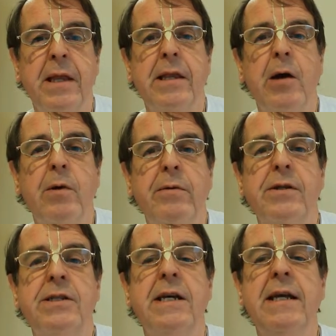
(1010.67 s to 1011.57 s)
There we will
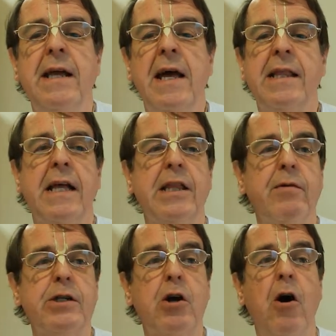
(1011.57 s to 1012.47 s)
see that there
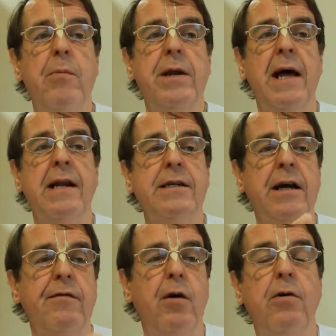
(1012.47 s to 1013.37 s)
is commonality
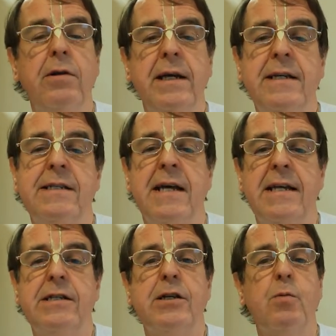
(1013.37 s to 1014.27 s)
of all these
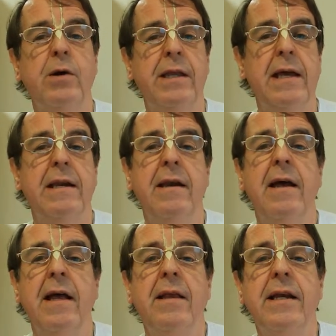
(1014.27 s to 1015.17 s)
senses within
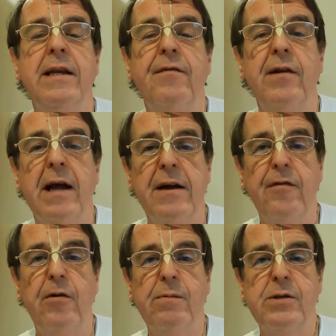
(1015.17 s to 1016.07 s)
the different life
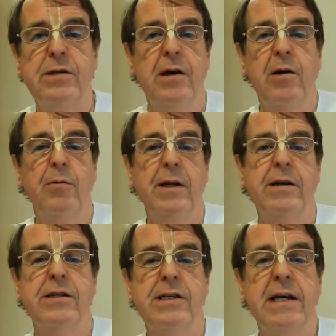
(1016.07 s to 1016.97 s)
forms we'll
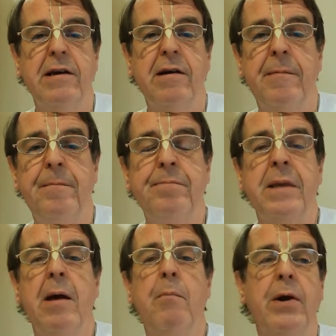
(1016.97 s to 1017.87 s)
consider,
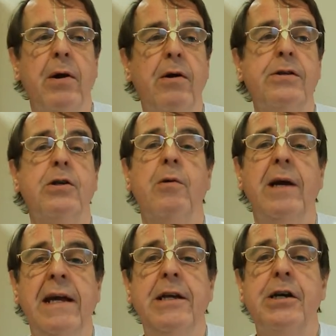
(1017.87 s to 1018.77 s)
but also
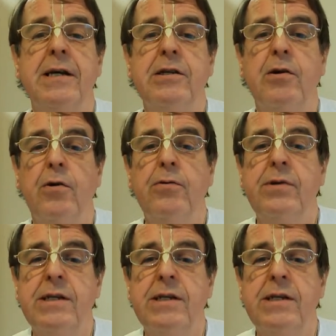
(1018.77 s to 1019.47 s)
each has their own